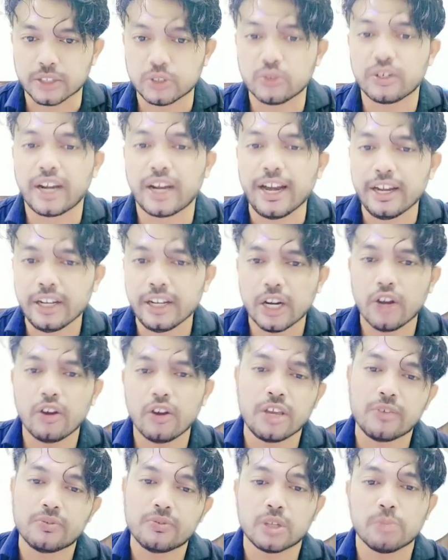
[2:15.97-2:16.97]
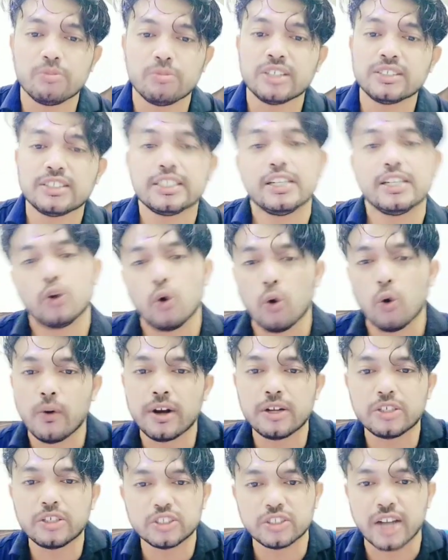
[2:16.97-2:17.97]
So right now, if someone said go
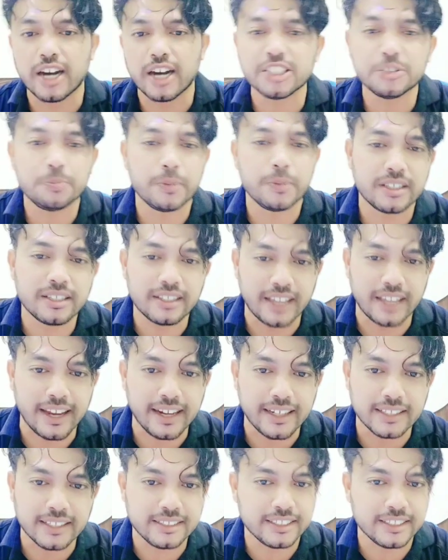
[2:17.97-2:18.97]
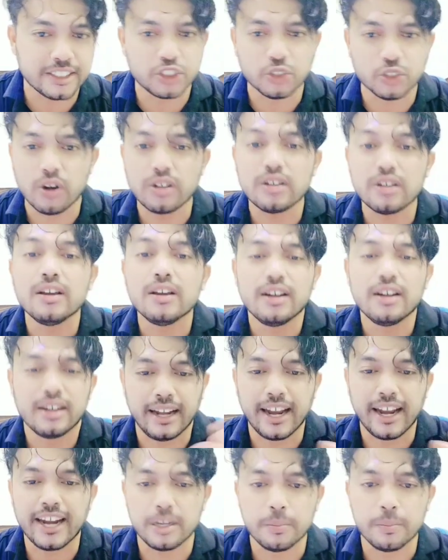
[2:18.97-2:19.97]
and start speaking English, it is not
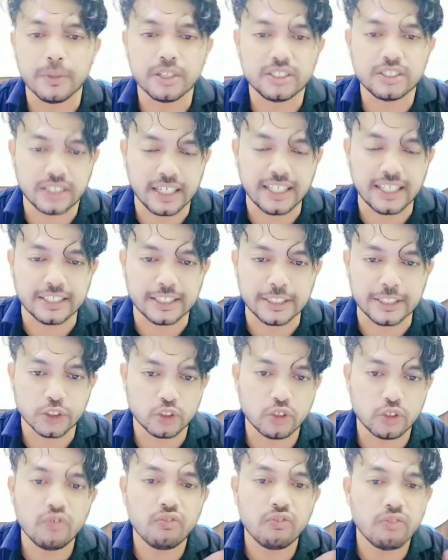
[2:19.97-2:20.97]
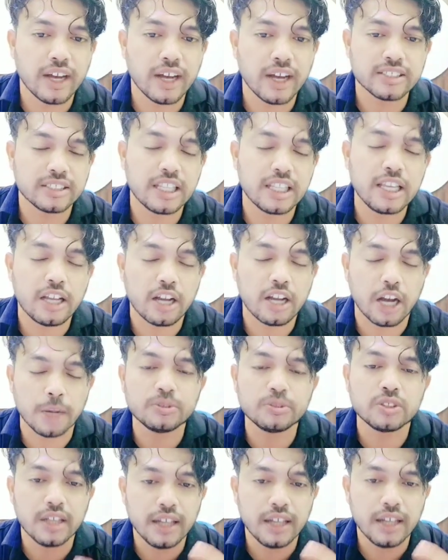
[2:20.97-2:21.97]
that much easy. So first thing
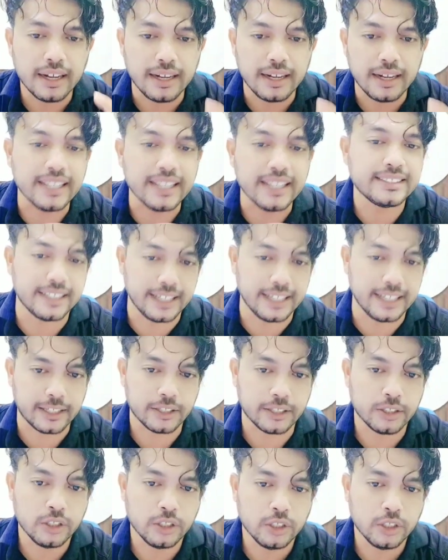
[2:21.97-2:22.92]
comes listening.